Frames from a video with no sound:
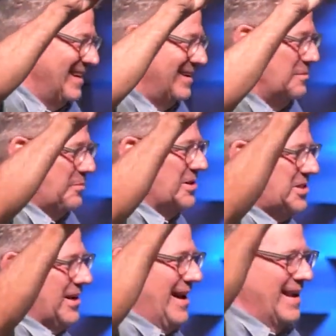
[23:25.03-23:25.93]
you put
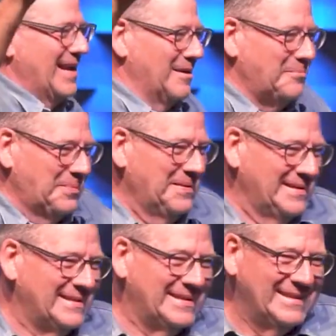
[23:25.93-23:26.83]
your hand up
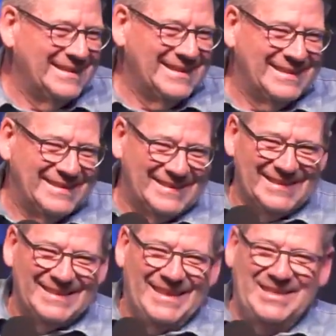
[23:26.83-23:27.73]

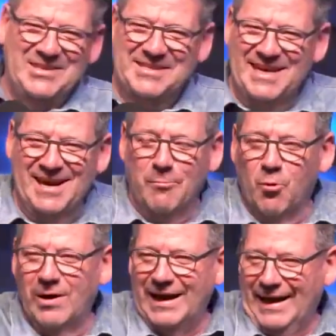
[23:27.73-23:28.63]
and you say,
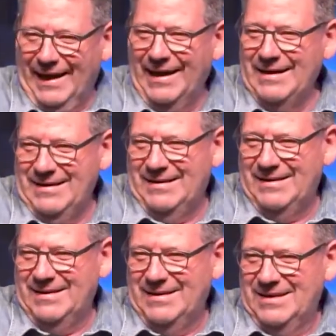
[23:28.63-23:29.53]
I'm willing
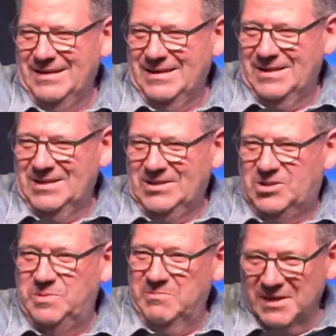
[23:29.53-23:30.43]

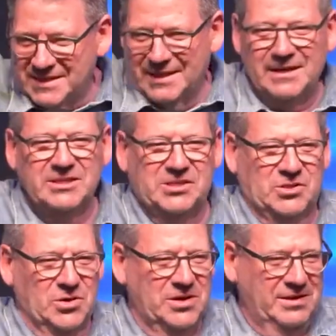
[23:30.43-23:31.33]
to be
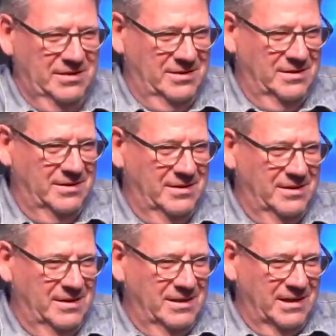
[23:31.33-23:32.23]
misunderstood
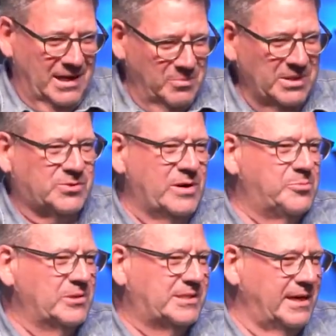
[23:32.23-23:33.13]
and
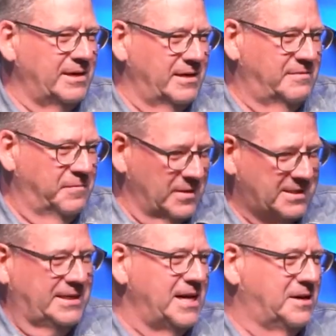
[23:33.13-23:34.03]
misrepresented for the
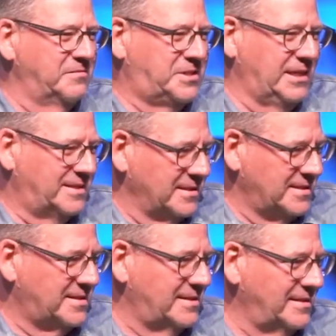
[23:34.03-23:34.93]
sake of
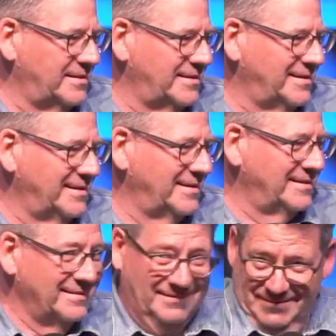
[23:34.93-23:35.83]
Jesus.
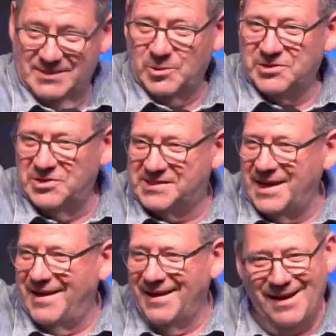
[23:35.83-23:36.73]
That's what you
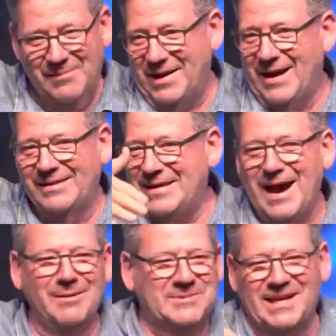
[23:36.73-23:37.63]
say. I mean, I,
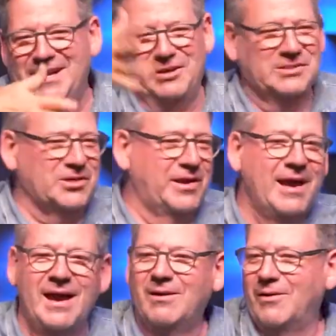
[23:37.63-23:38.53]
now I'm telling you, sorry,
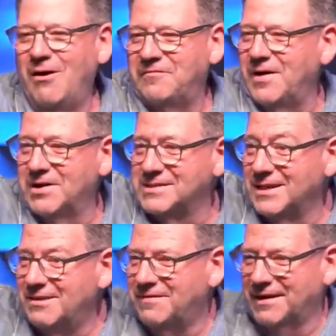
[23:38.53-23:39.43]
half the hours are
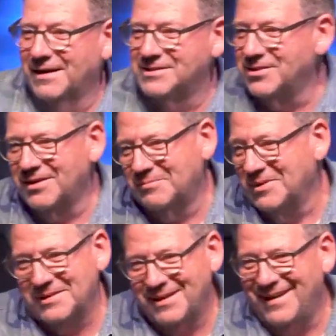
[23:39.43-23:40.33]
leaving now, sorry,
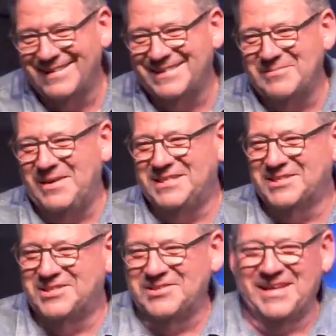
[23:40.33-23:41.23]
but uh, I didn't mean
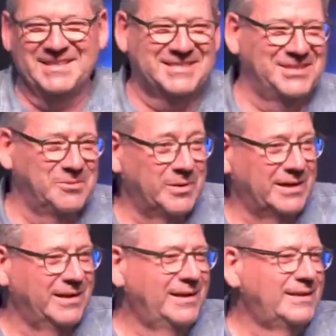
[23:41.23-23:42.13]
to do that to you. But,
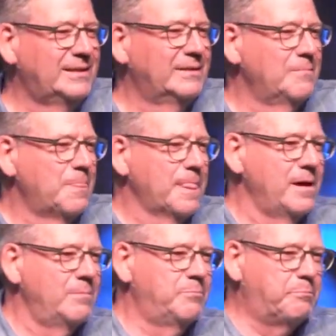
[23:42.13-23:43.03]

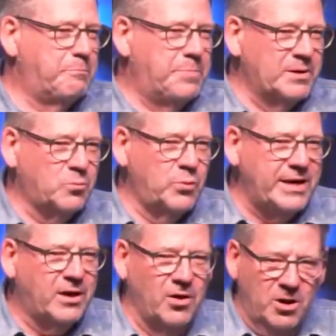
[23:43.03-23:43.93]
but we
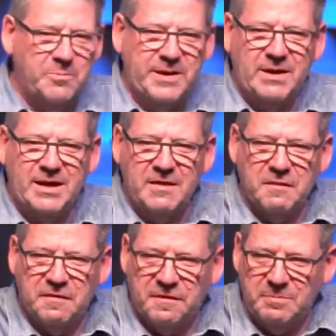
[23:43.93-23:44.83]
got to be,
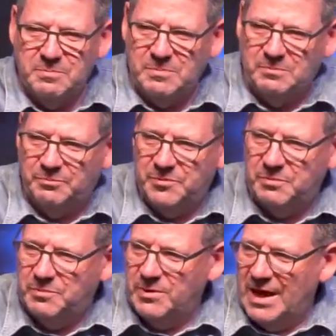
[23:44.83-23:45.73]

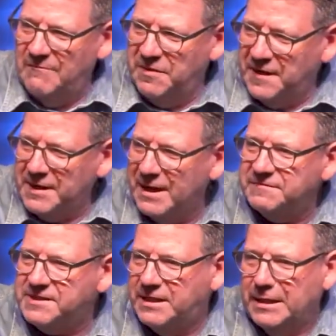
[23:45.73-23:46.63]
have thick
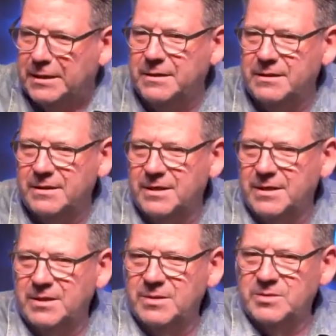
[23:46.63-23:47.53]
enough skin
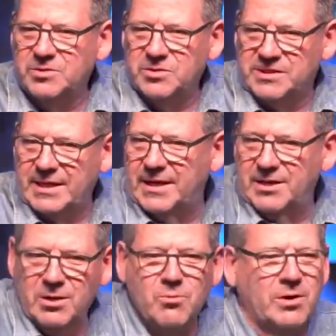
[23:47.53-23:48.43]
to say,
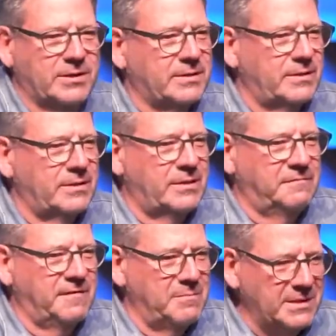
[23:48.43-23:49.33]
you know what,
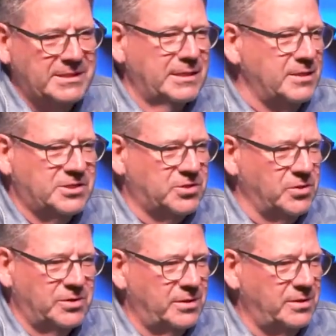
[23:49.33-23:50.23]
if I'm
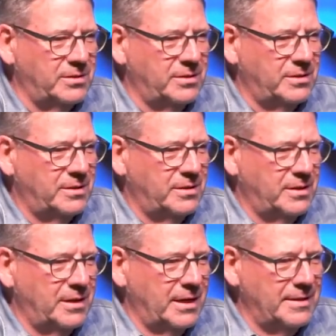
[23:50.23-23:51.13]
misunderstood,
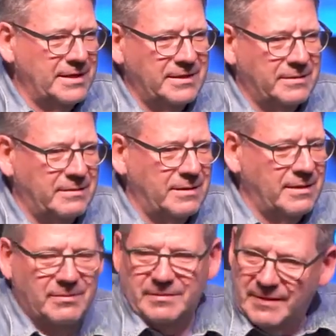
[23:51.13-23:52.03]
and
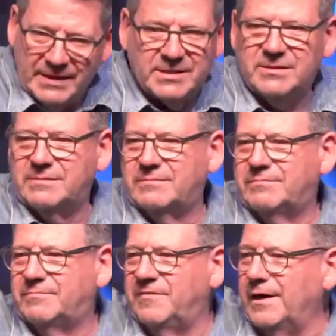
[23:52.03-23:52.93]
that's
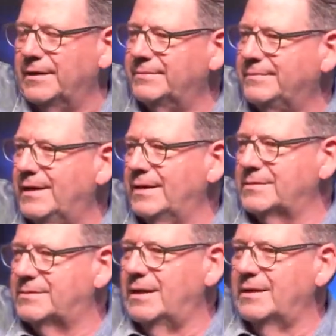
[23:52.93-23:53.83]
fine,
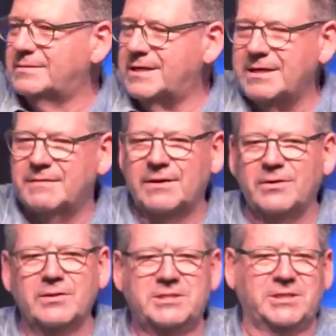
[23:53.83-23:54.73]
I'll, I'll take that
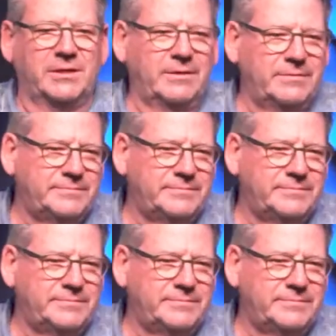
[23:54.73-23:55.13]
on the chin.